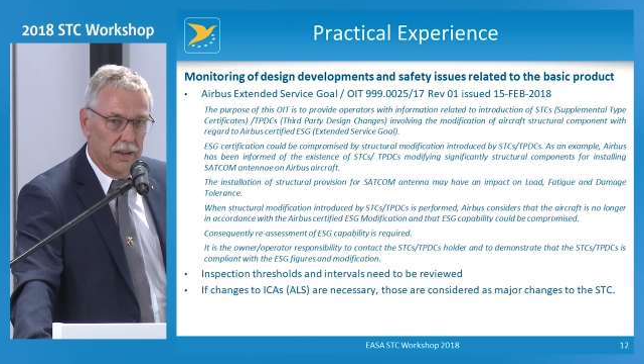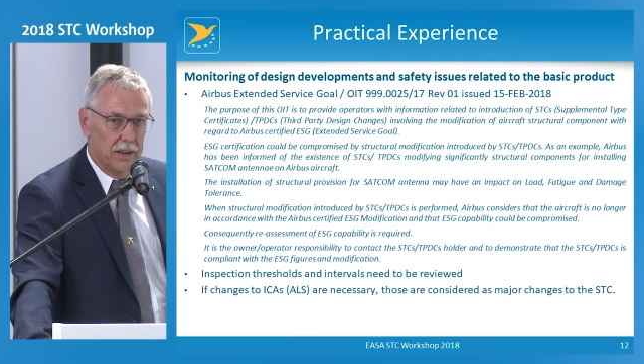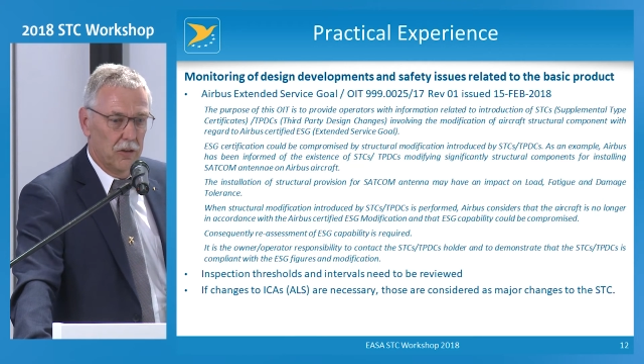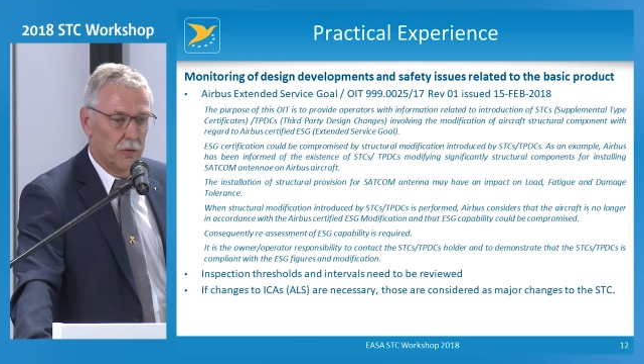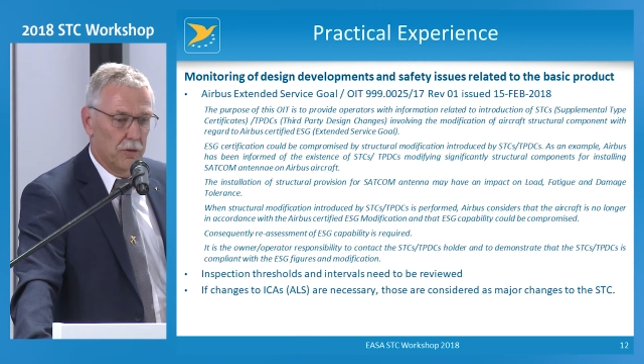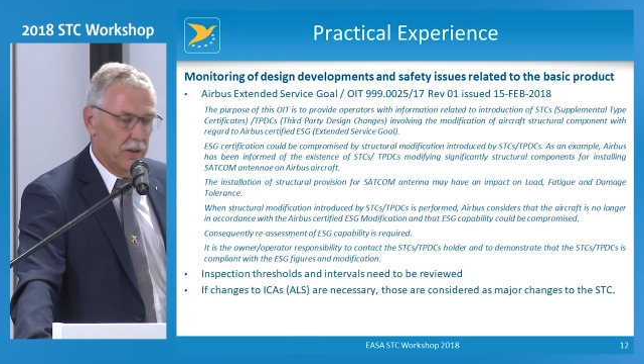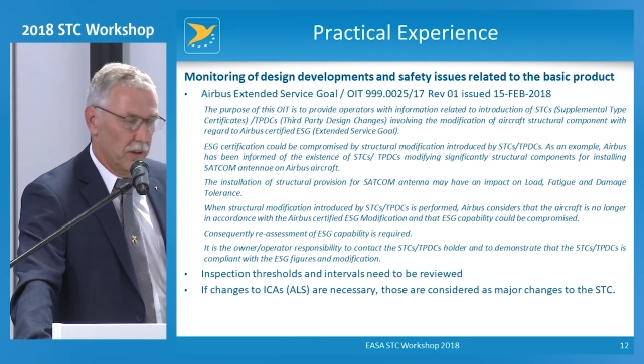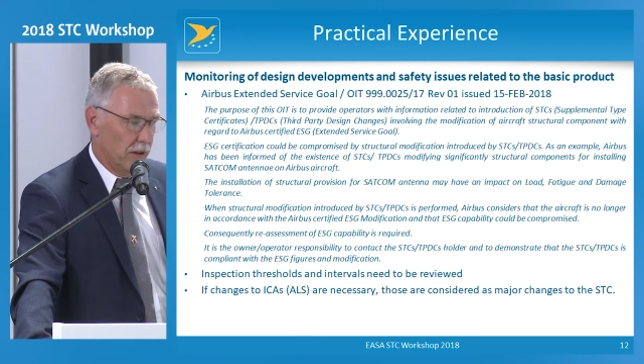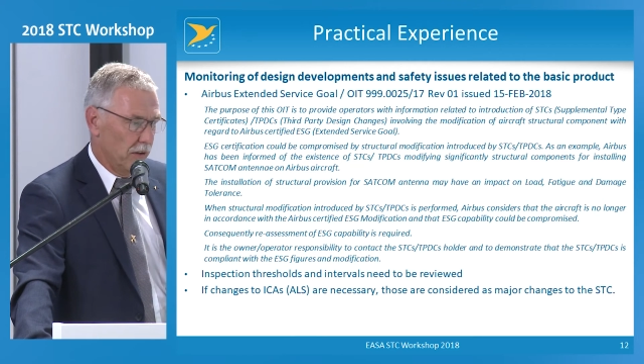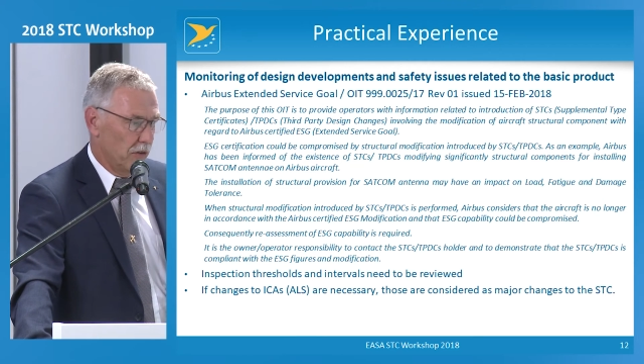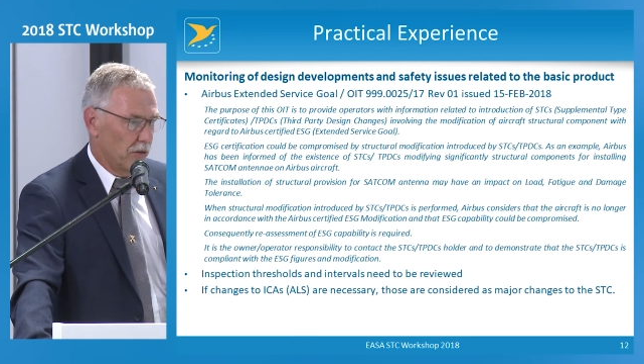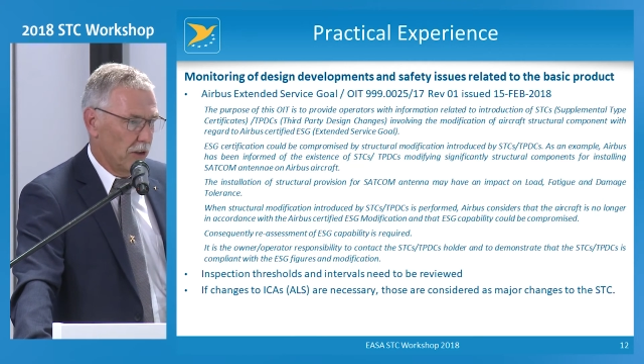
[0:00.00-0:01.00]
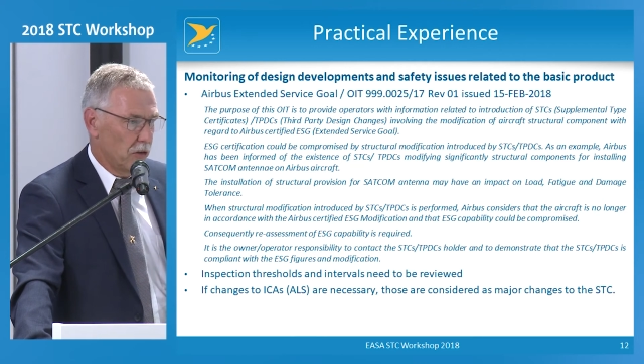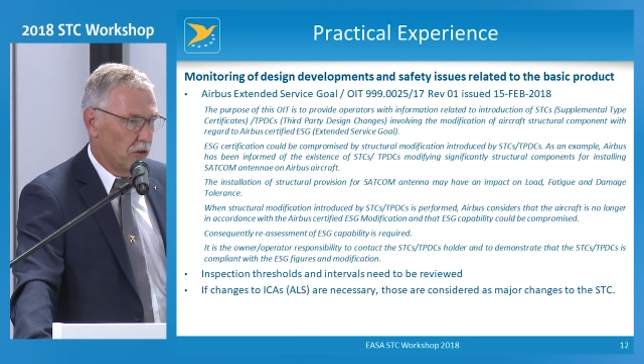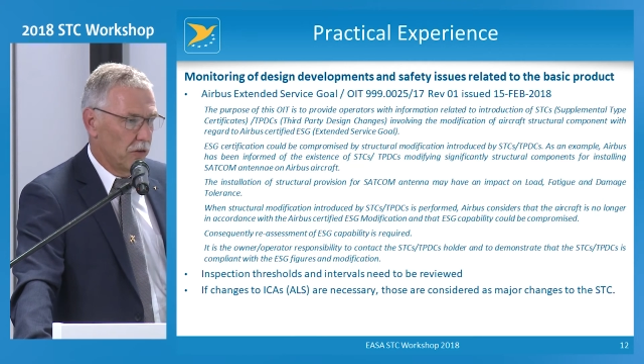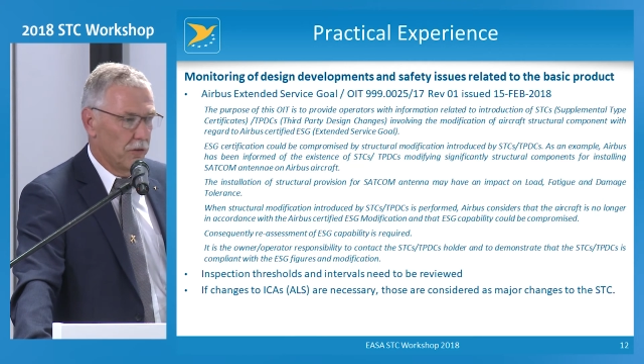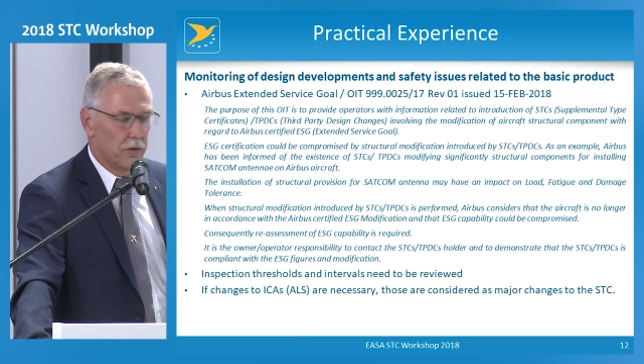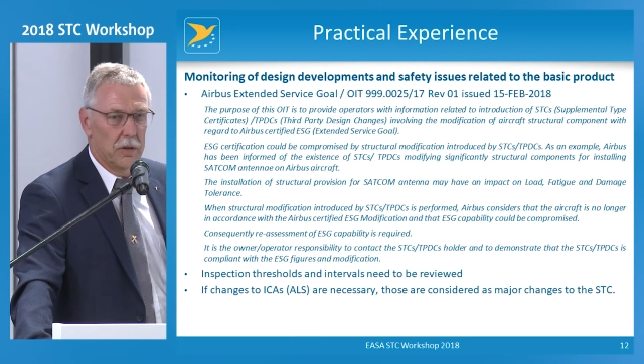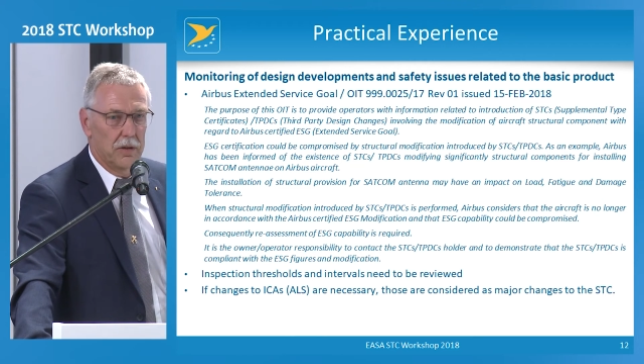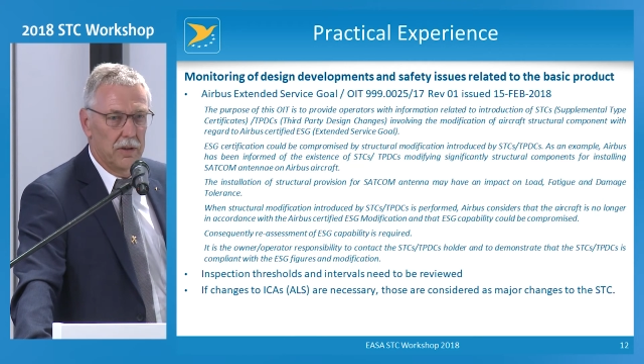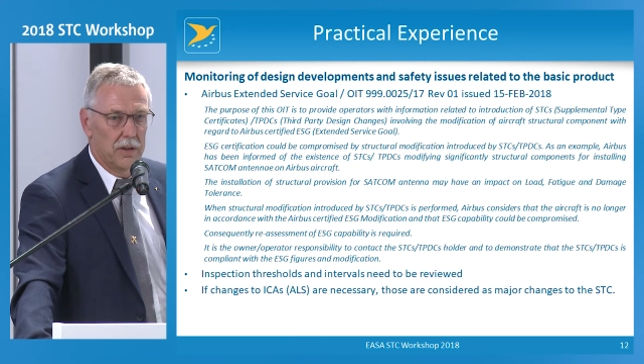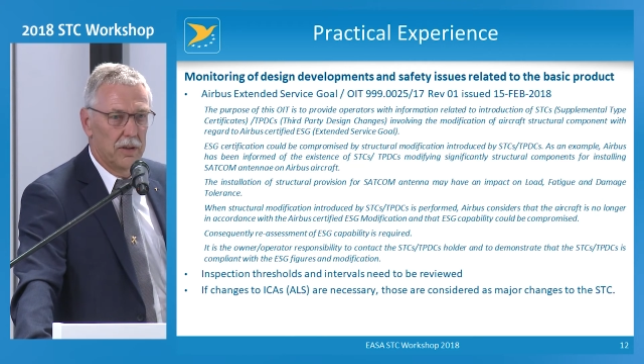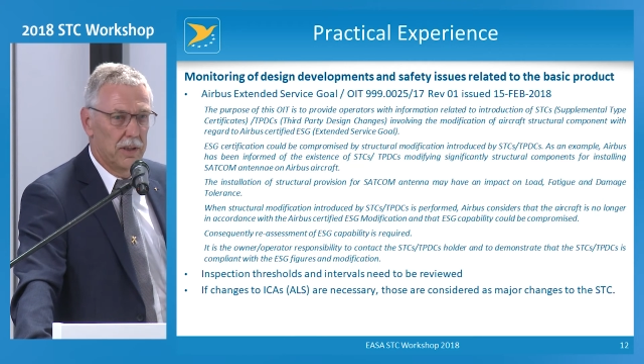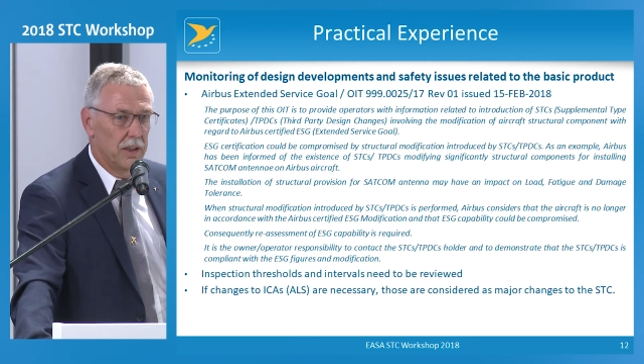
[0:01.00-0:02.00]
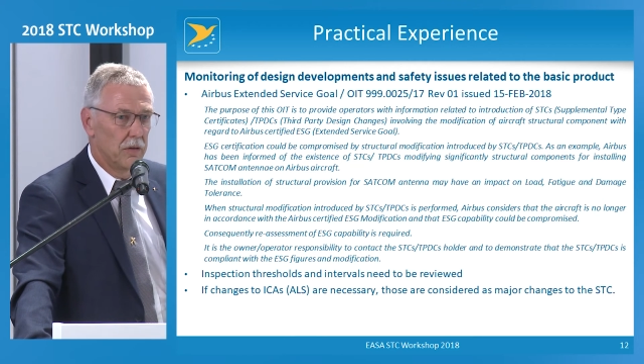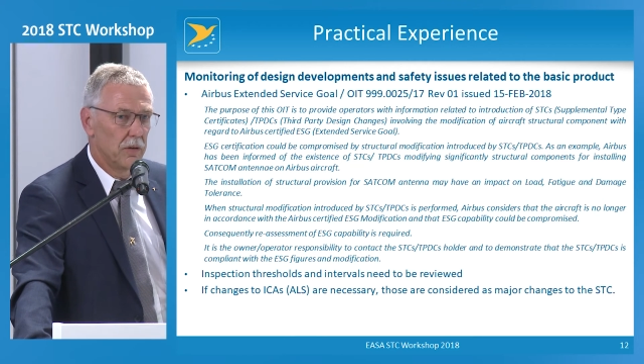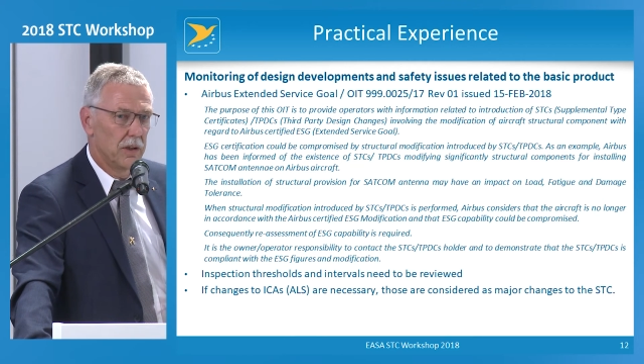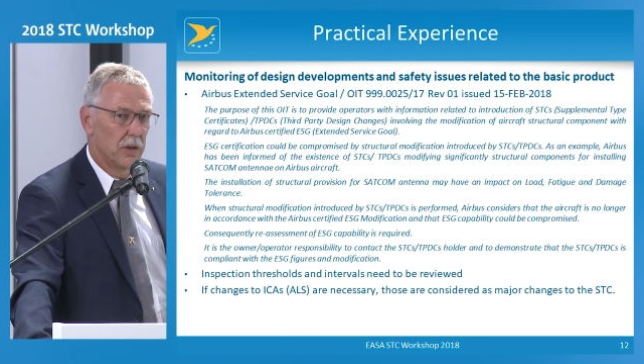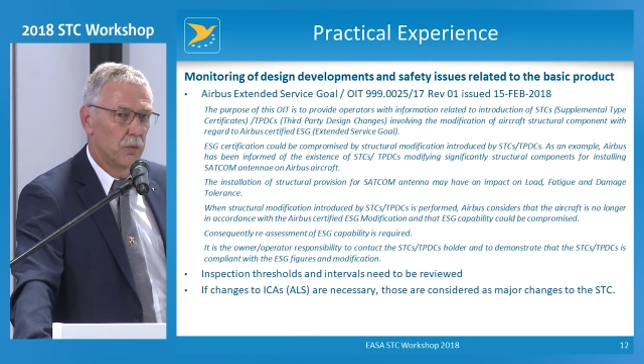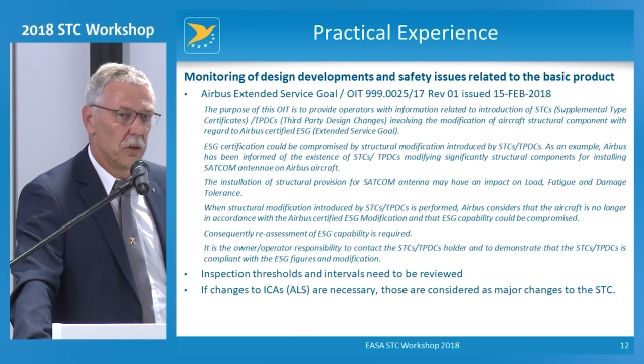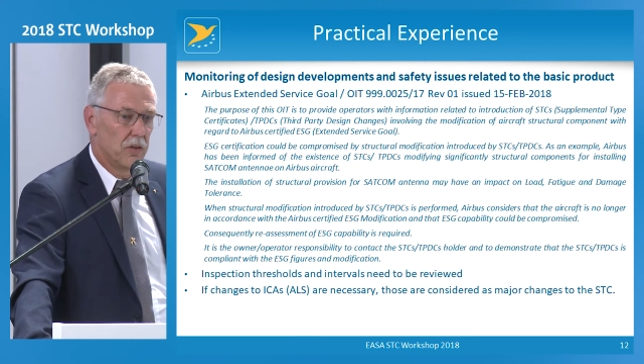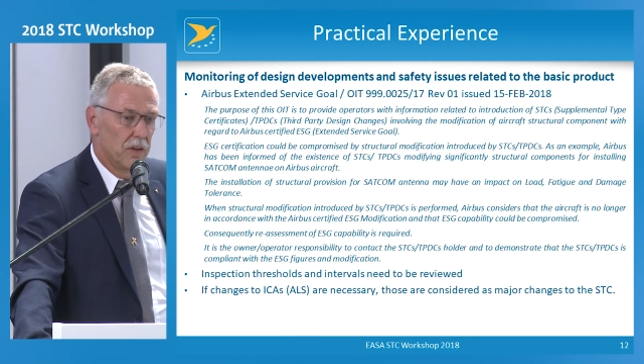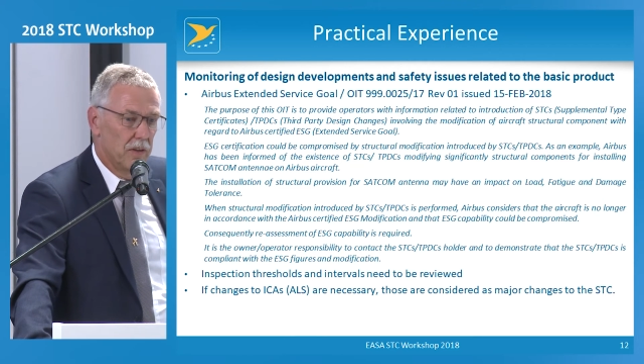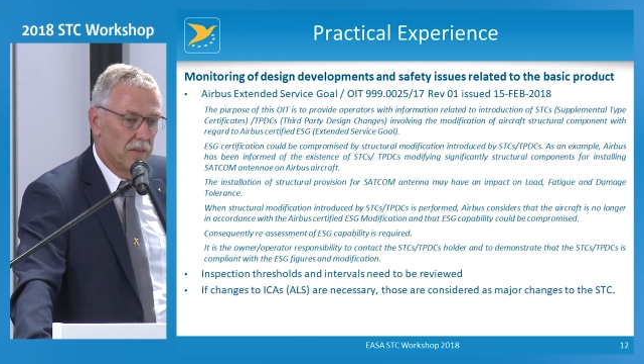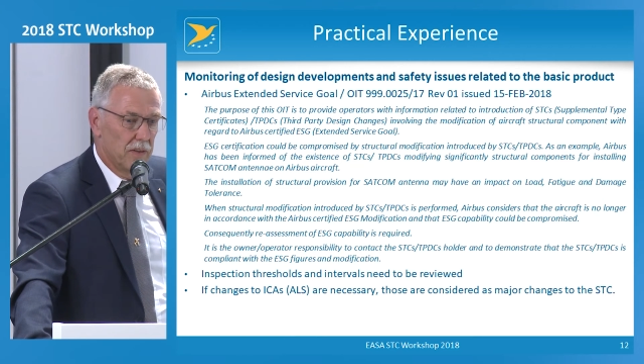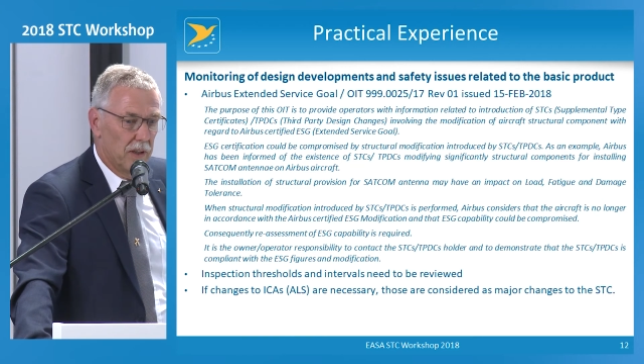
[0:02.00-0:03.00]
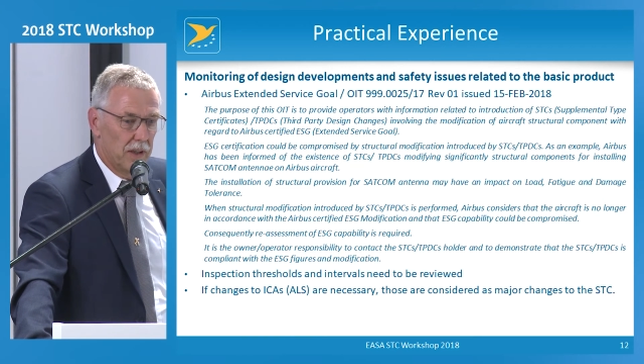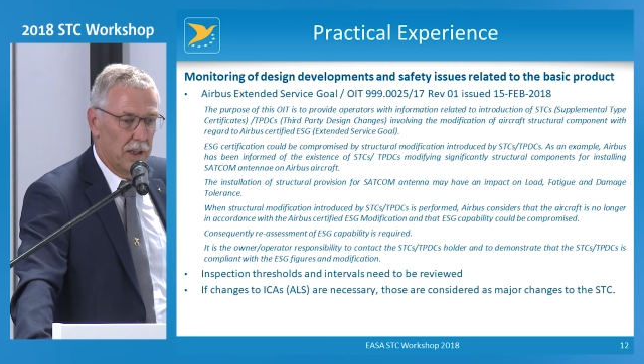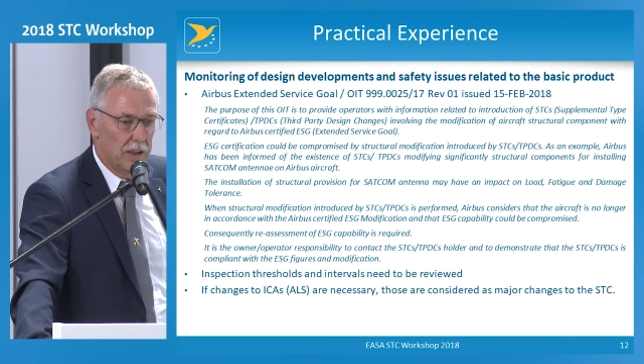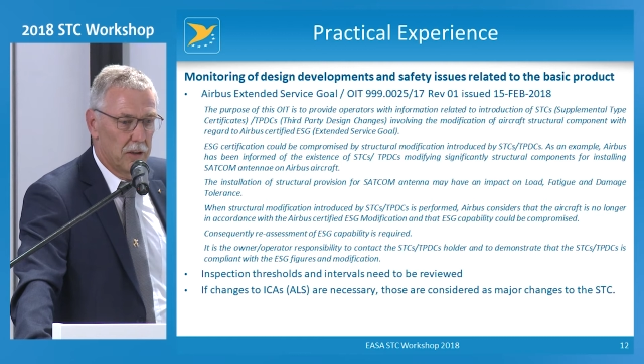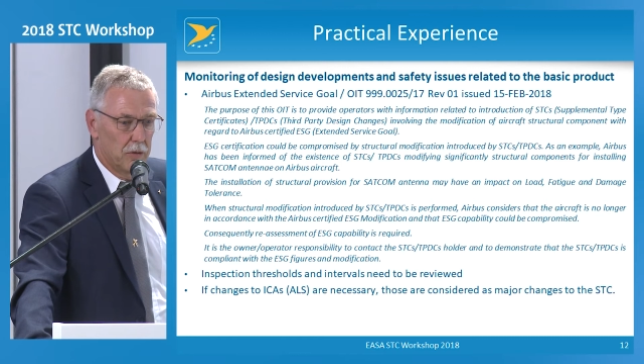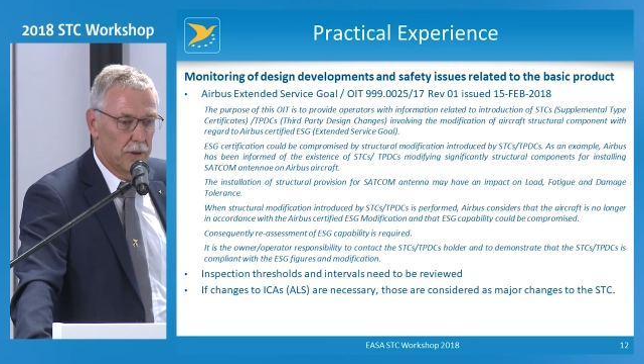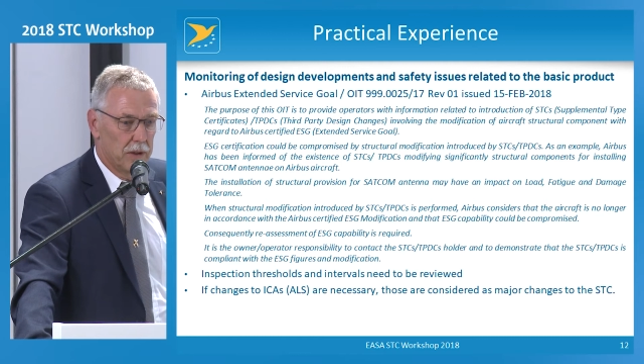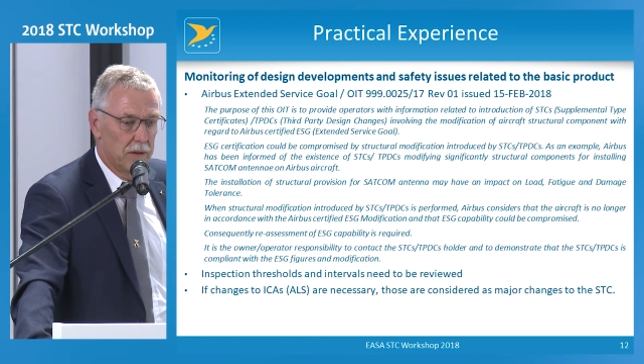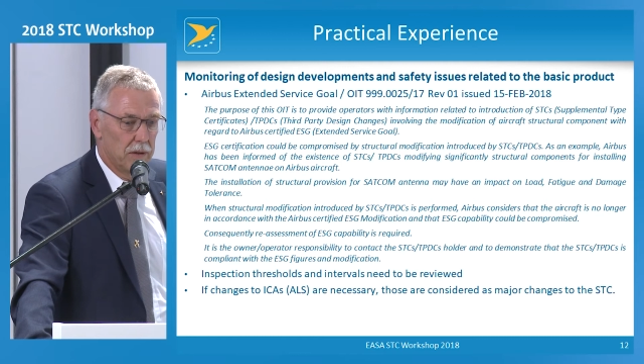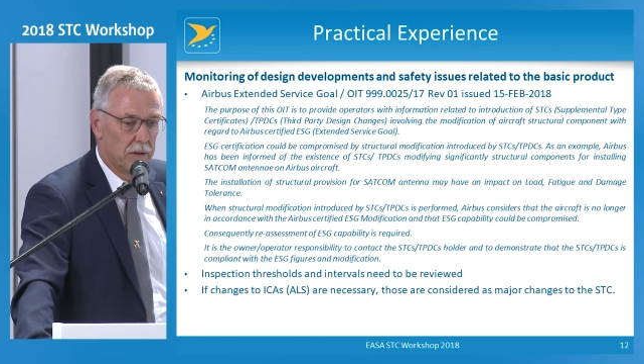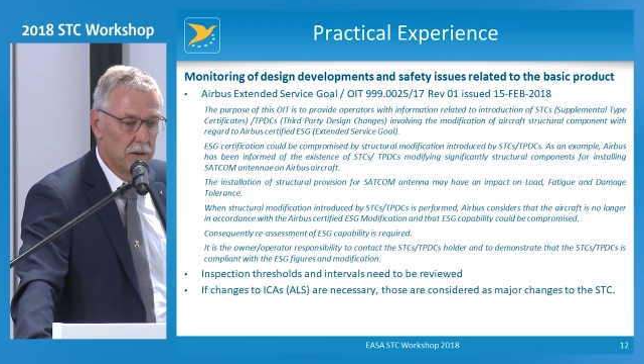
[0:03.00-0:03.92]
instructions for continued airworthiness are adequate.